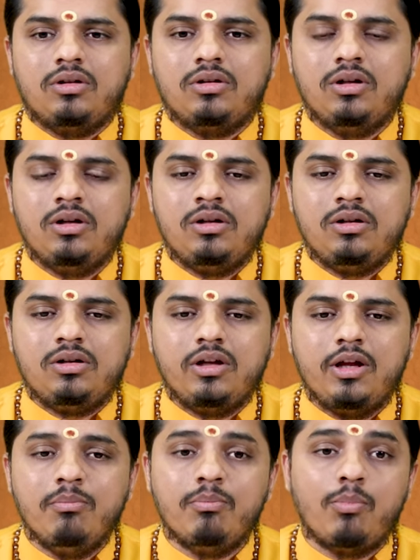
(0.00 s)
the
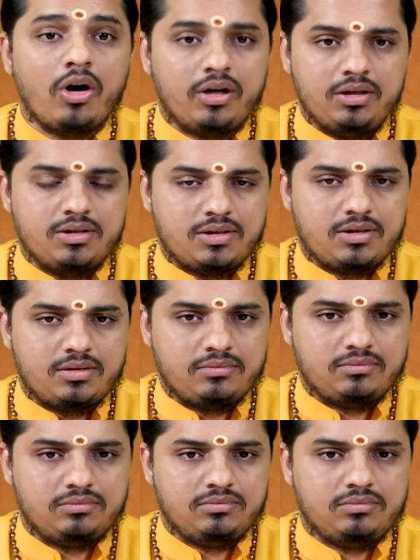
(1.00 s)
importance
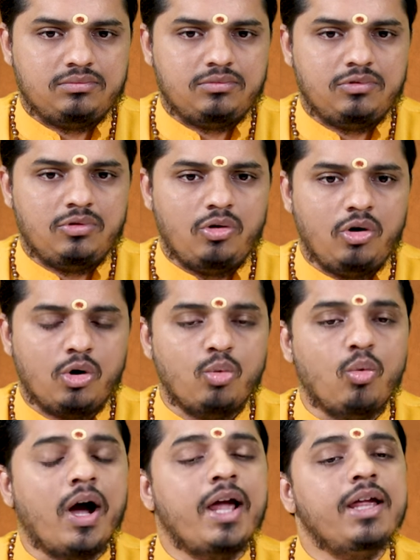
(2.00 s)
or
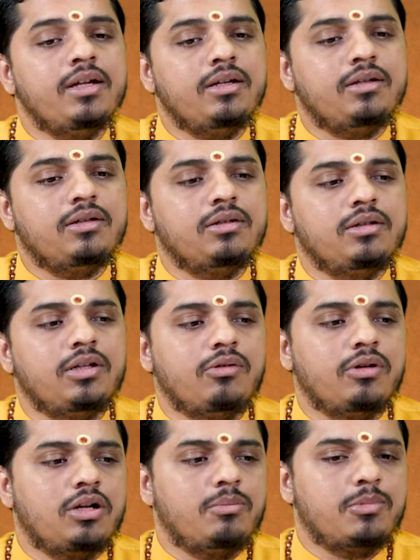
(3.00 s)
why
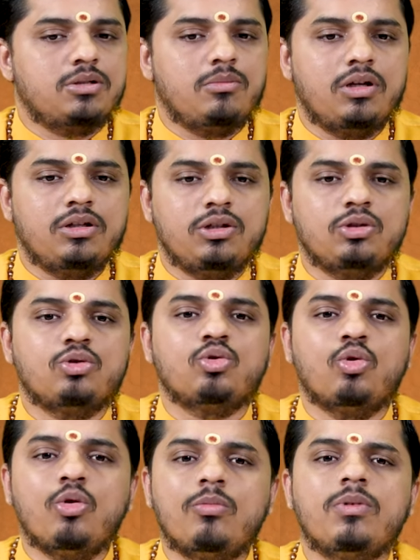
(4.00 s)
nirvikalpa samadhi is
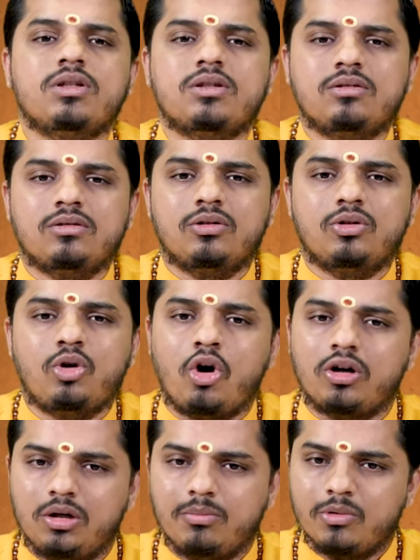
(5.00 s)
so much
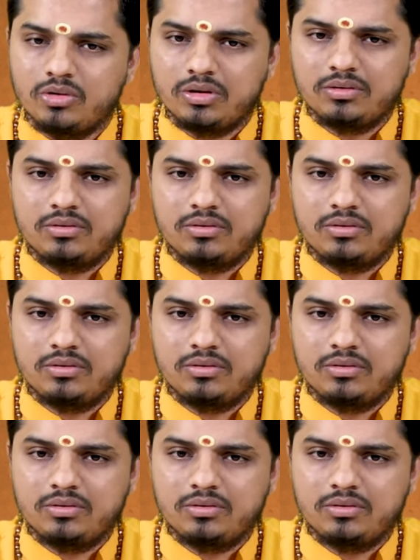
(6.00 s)
talked about.